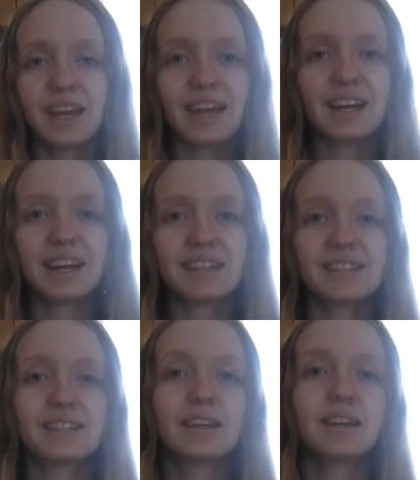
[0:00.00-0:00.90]
Hey
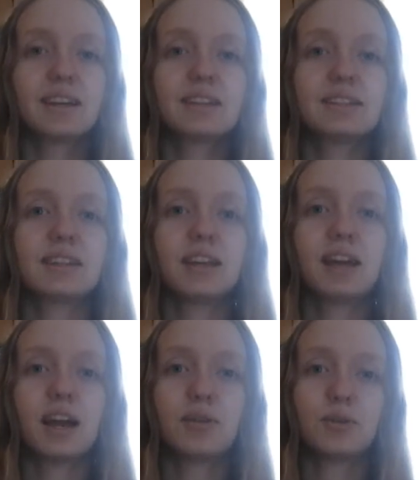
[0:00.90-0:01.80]
guys,
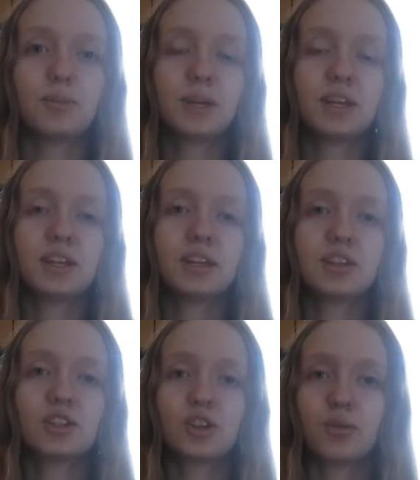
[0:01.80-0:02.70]
today I will
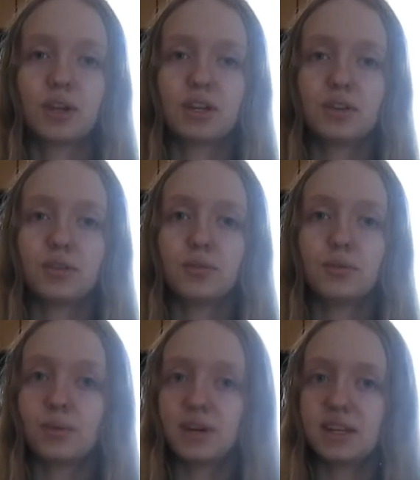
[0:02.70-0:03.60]
be showing you
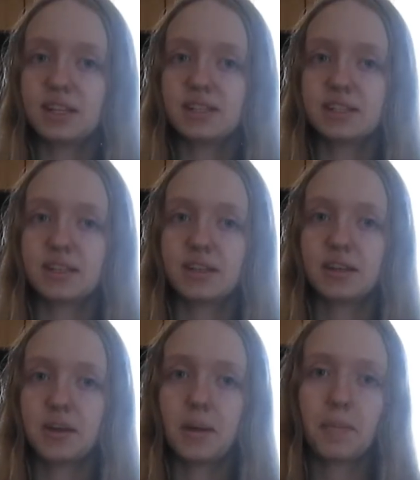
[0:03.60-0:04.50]
what is
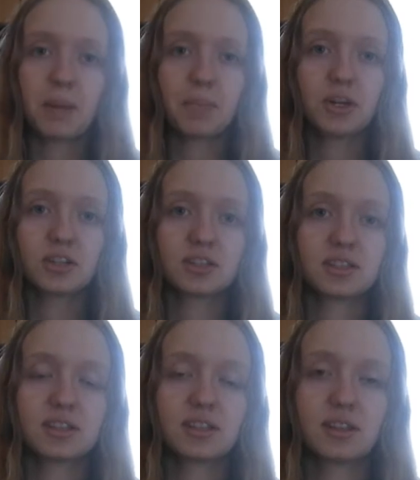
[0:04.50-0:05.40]
in my
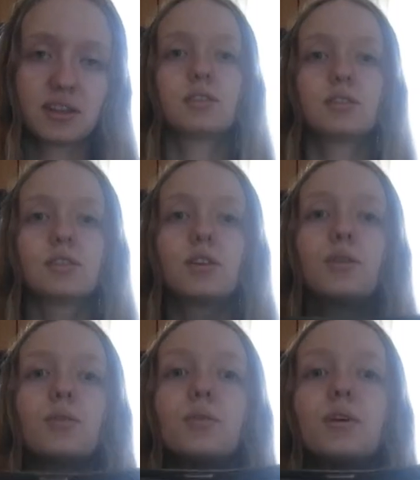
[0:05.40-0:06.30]
purse.
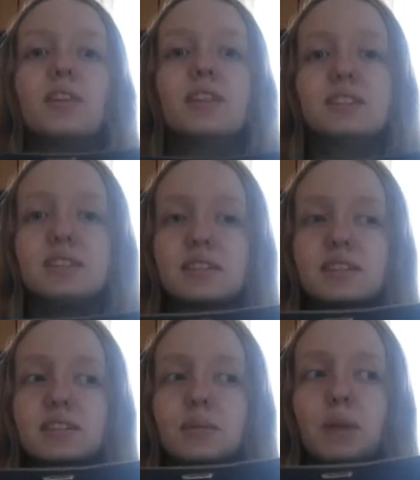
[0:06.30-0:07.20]
So this
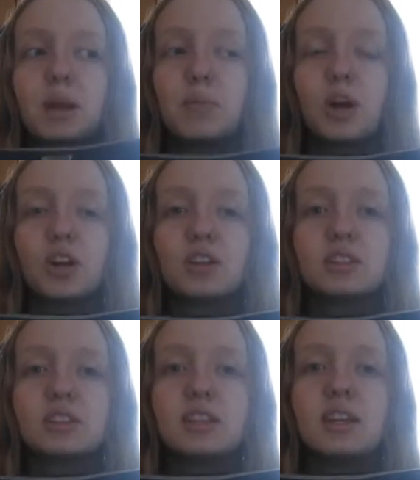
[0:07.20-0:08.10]
is my
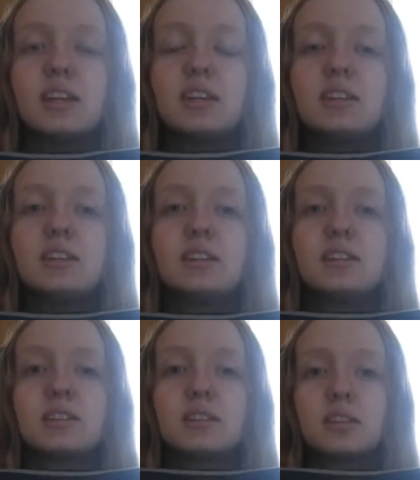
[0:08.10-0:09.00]
purse. It
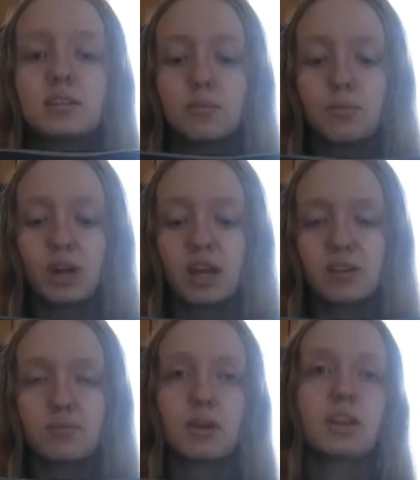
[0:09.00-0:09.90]
is the
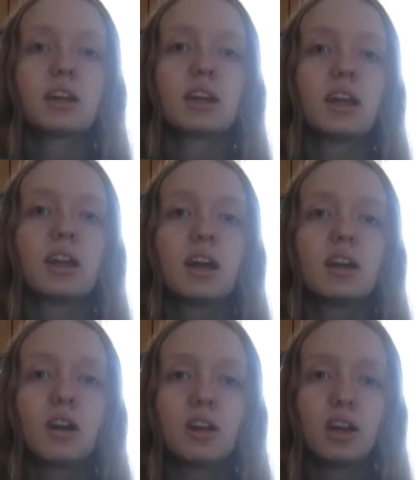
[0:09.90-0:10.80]
brand Relic and I
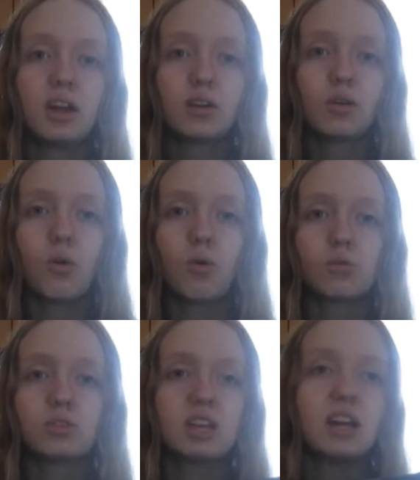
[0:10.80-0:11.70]
got it at
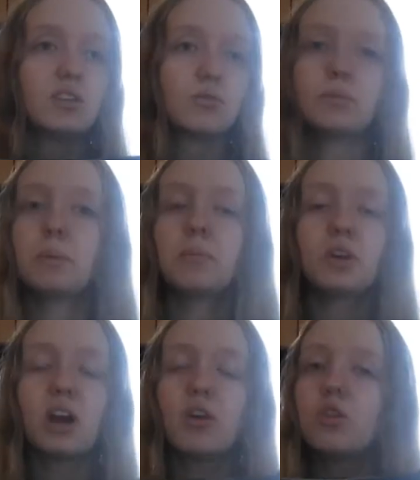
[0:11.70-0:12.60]
Kohl's. I don't remember
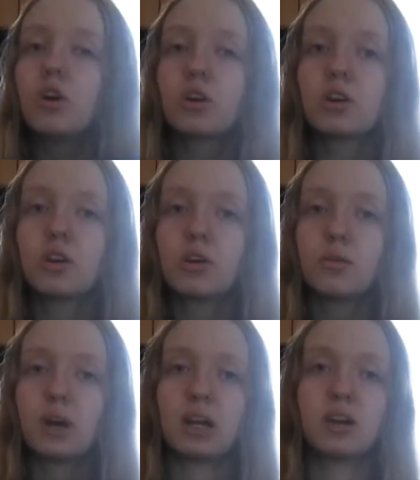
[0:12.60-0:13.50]
how long
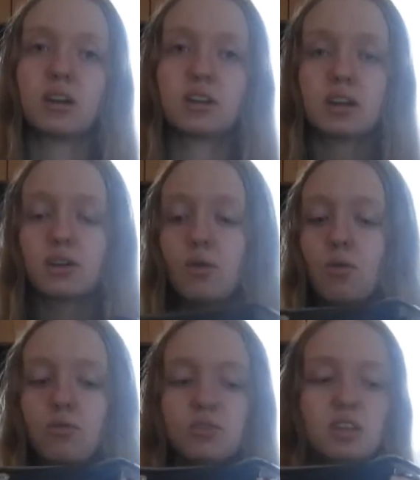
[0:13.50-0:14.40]
ago I got it at
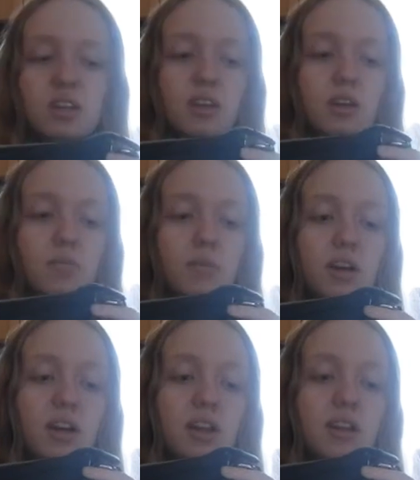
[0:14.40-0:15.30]
Kohl's,
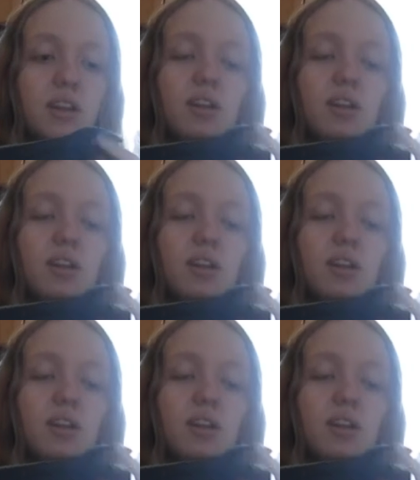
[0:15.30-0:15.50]
but